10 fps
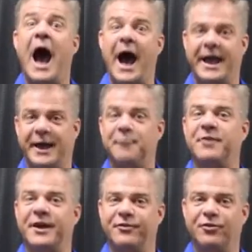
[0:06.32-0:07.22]
Hi, I'm
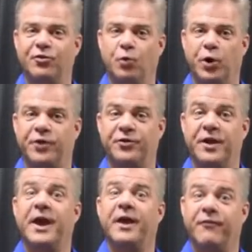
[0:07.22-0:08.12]
Tyson Schwartz,
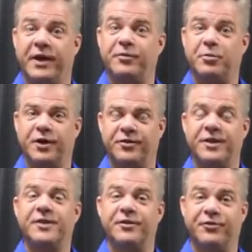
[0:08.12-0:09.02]
Vice
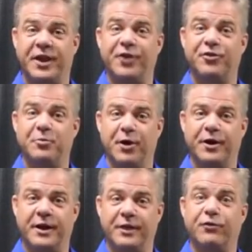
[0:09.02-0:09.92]
President of Sales and
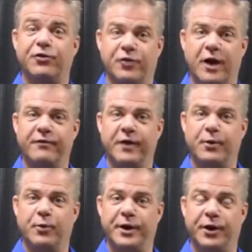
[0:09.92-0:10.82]
Marketing for
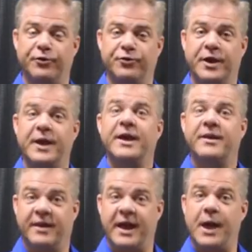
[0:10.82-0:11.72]
Soft-Light Windows.
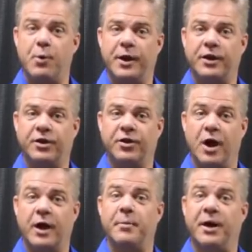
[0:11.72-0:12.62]
Today I wanted to
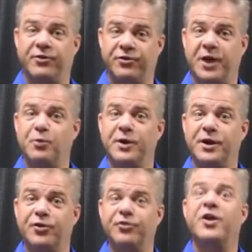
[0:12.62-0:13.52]
talk about Zen
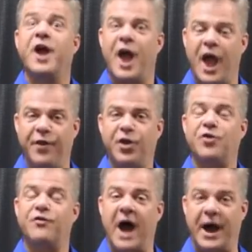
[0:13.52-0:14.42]
Windows and the
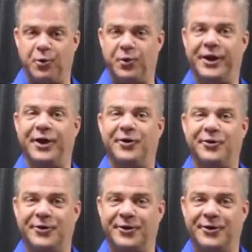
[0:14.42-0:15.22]
Nirvana Window.